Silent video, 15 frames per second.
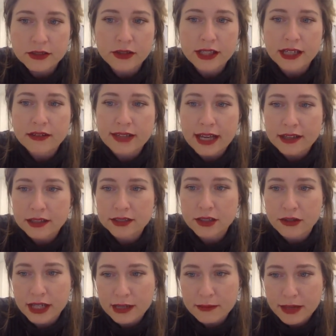so that if that
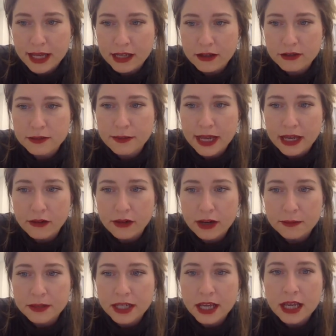custodian bank goes
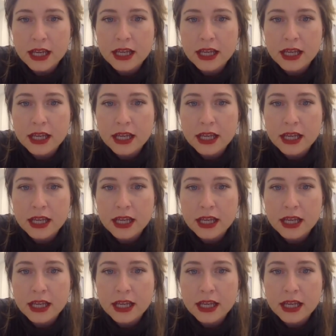bankrupt,